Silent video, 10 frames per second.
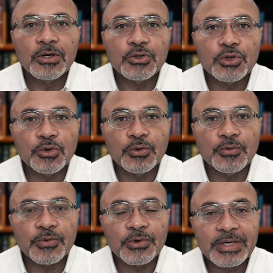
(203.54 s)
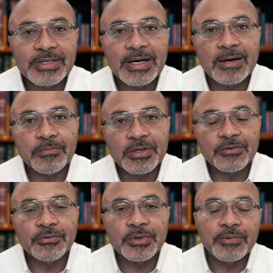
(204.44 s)
So, for example,
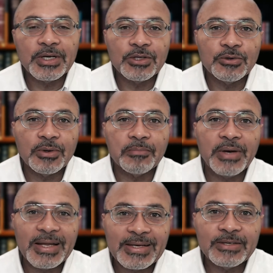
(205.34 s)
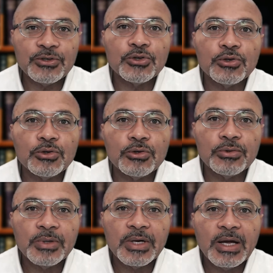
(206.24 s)
if we went to a petting zoo